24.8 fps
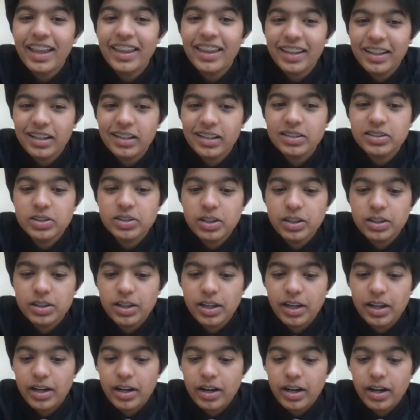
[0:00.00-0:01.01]
that is good to
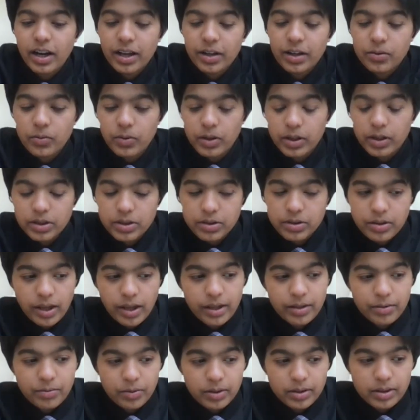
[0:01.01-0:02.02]
hear. And
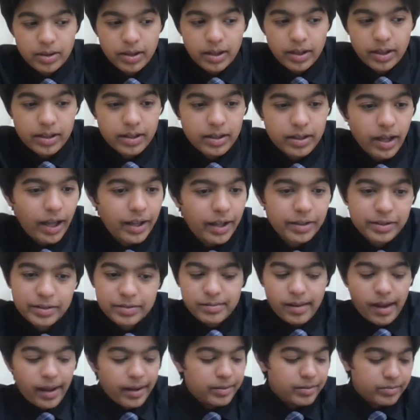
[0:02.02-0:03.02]
with like
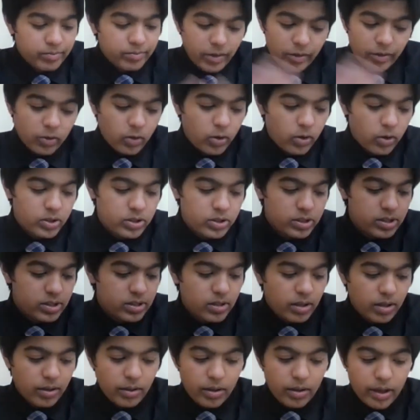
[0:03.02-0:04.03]
I of course
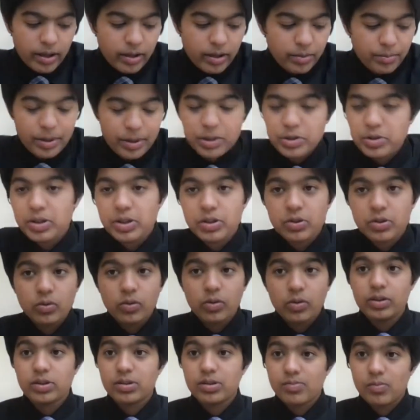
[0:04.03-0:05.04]
elementary
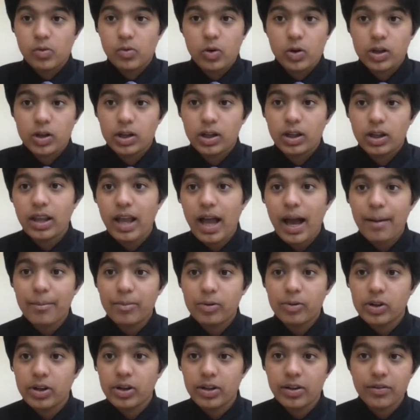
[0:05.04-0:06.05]
school is more
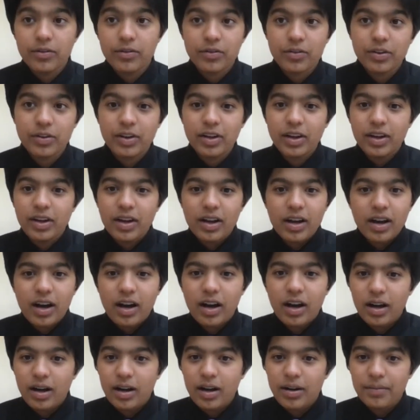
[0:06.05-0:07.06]
collaborative
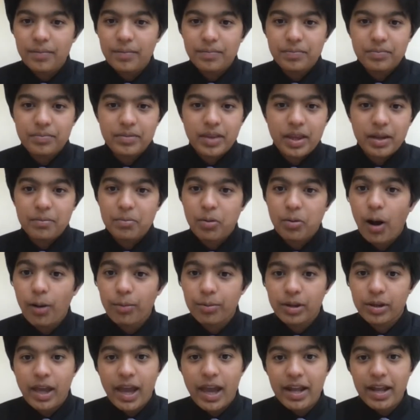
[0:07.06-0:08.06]
than
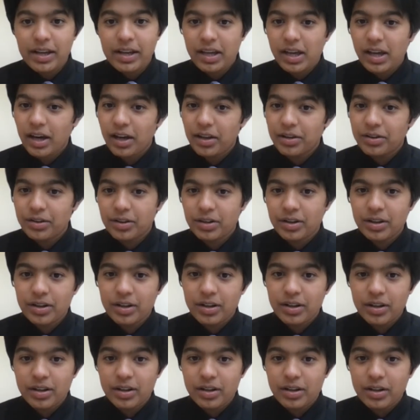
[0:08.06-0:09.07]
probably any
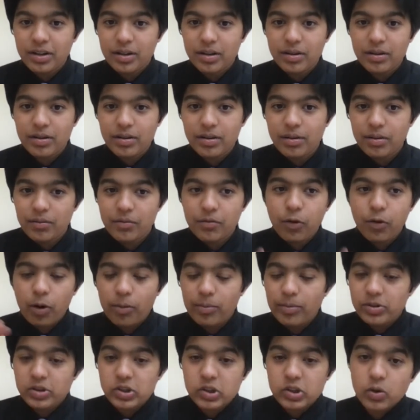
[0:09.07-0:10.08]
other
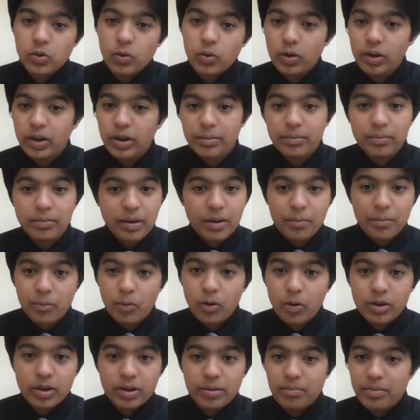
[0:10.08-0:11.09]
form of schooling, than
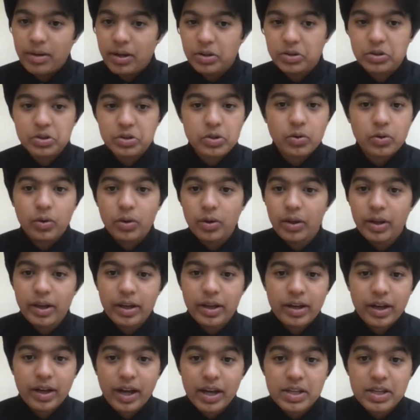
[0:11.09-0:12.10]
more than middle school
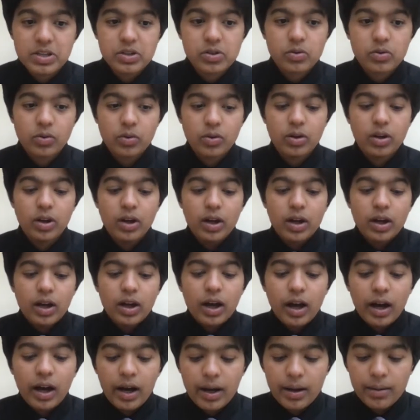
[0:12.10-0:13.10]
and high school.
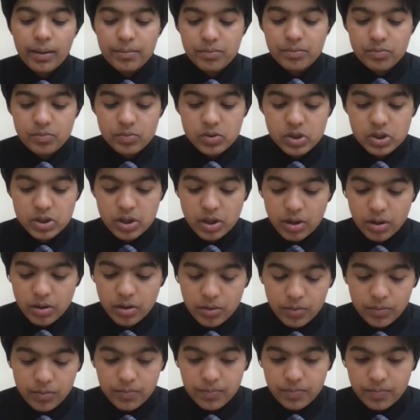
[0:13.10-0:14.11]

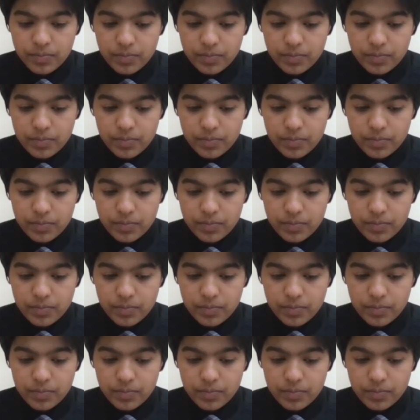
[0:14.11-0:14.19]
So